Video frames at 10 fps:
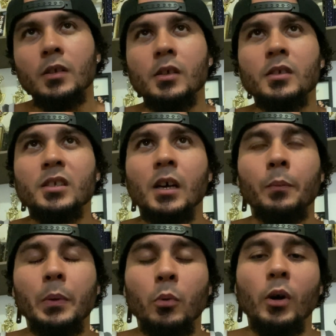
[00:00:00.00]
Some
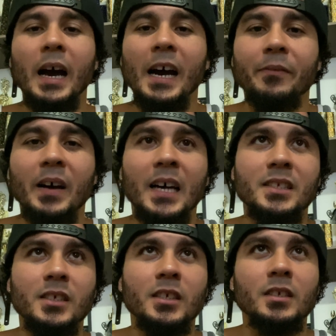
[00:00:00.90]
people will half-ass
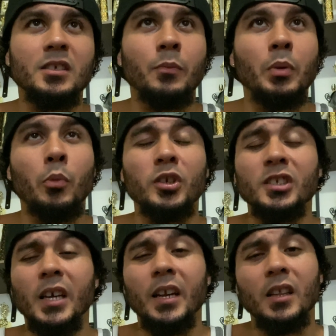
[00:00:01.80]
it. Some people are
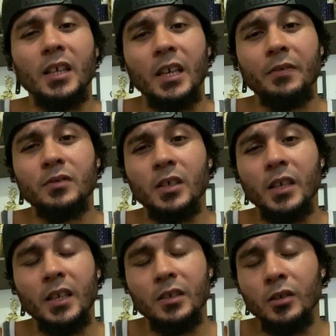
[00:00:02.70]
genetically gifted
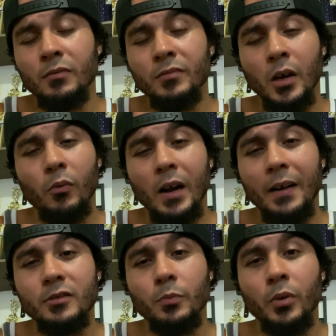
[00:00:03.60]
and don't
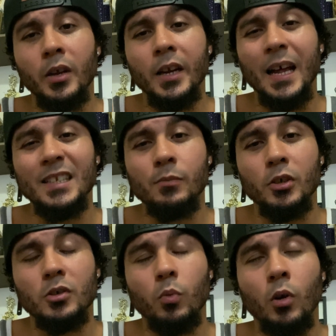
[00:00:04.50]
have to put in as
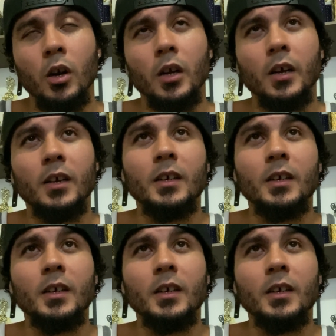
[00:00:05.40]
much work.